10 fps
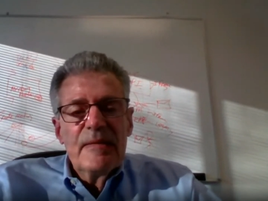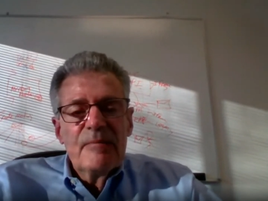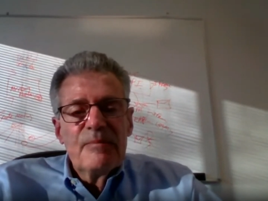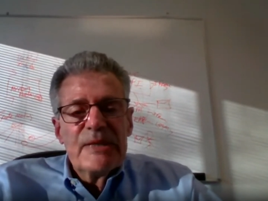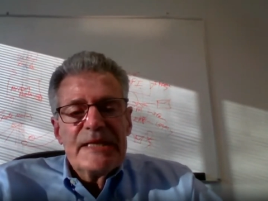
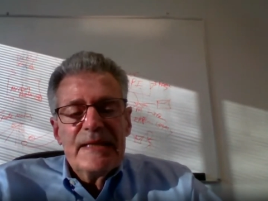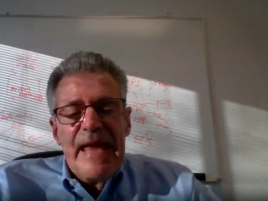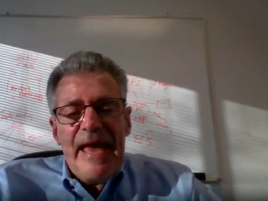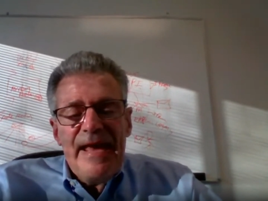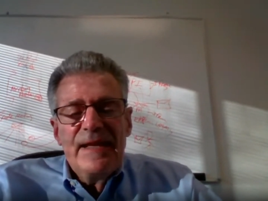But
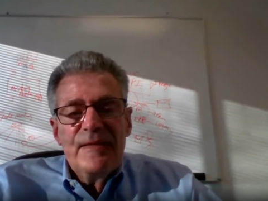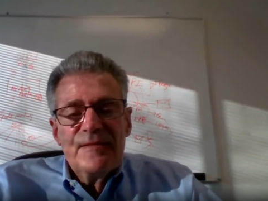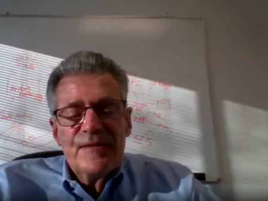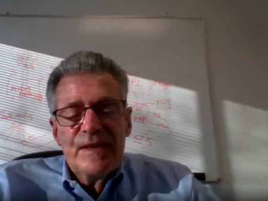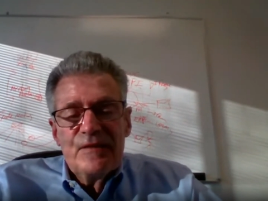
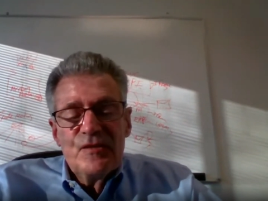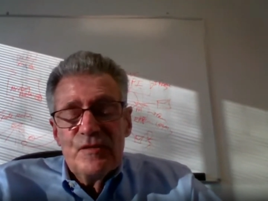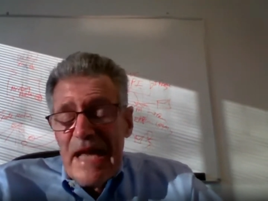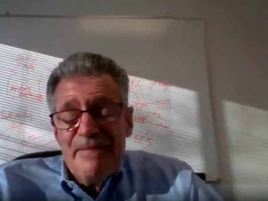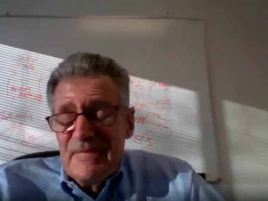anything
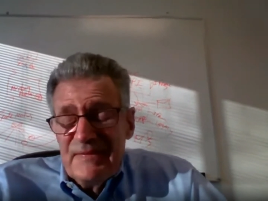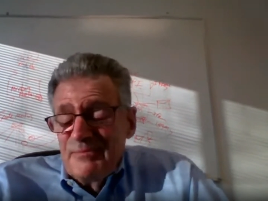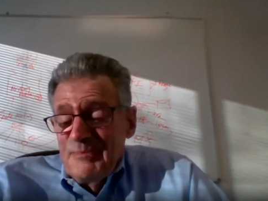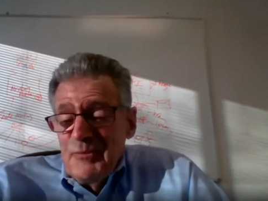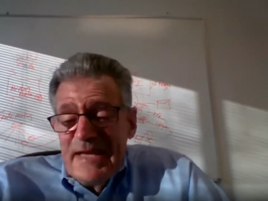and
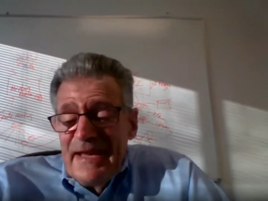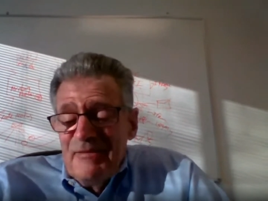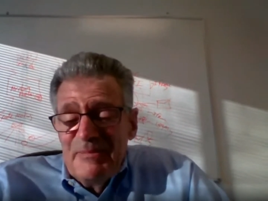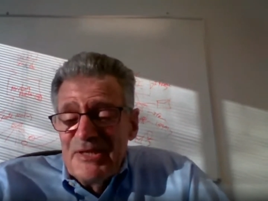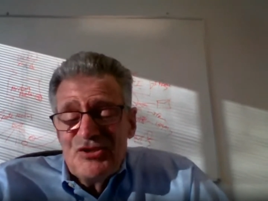by the way,
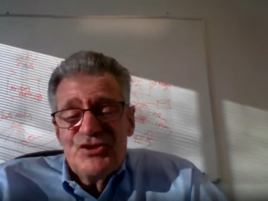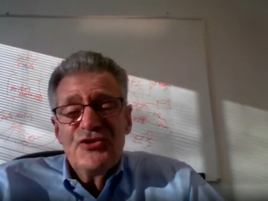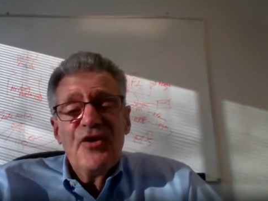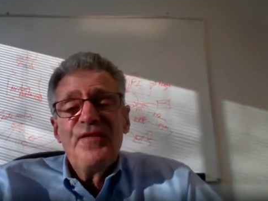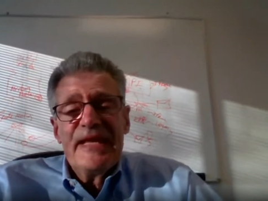everybody should
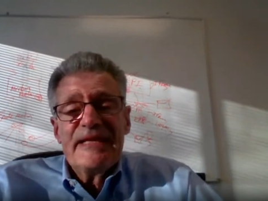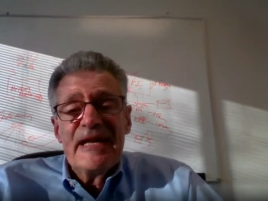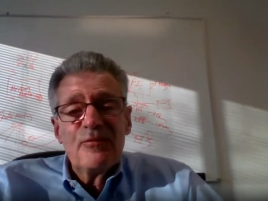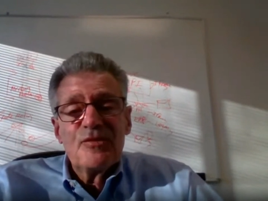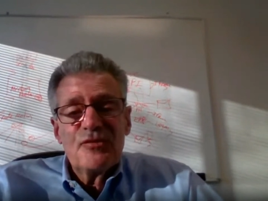know that now
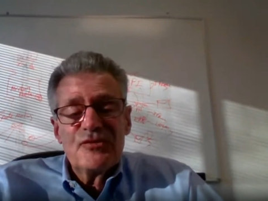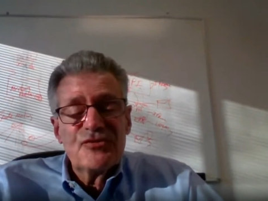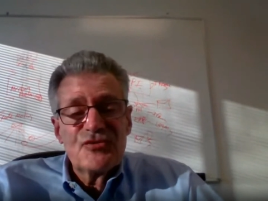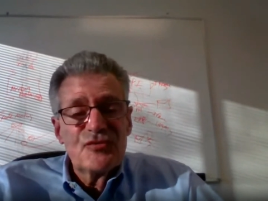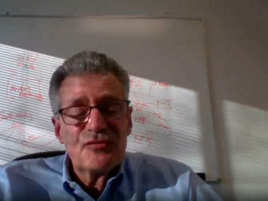with all the
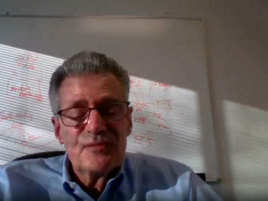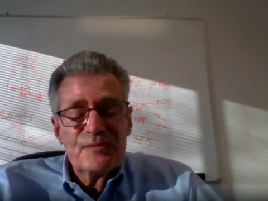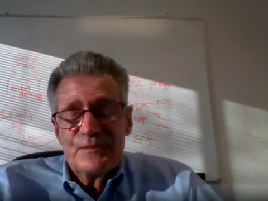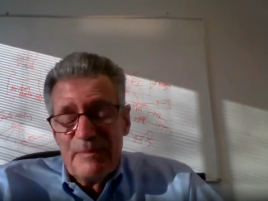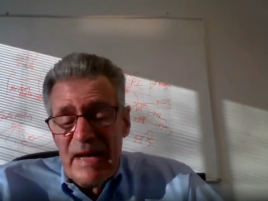Zoom
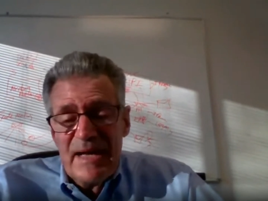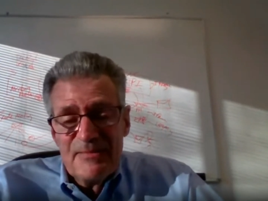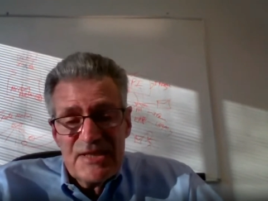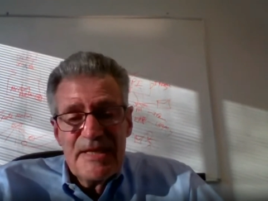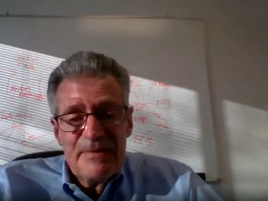bombs
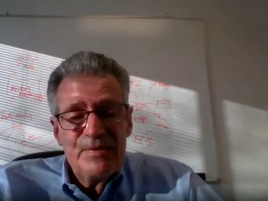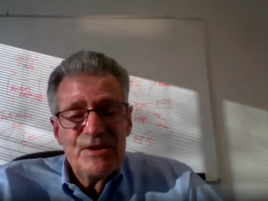that have